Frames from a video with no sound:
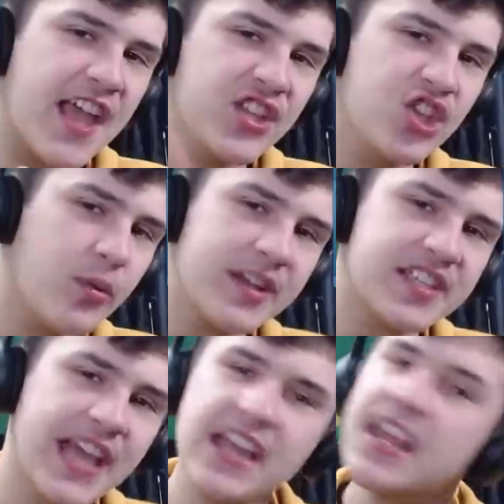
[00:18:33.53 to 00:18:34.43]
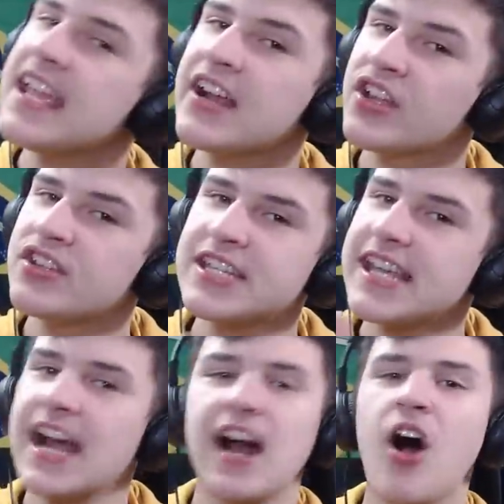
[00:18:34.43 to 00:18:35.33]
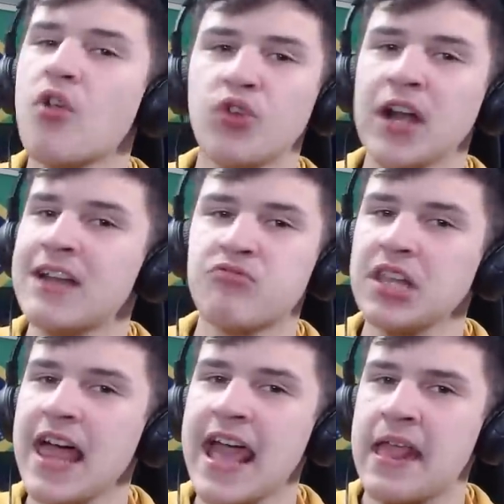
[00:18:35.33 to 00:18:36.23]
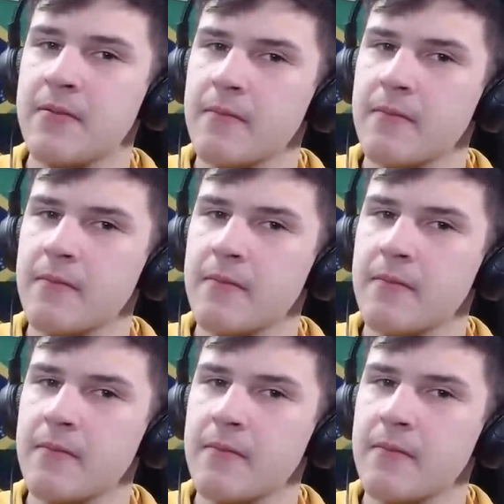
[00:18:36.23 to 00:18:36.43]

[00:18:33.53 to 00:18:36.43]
USA and England can't really relate.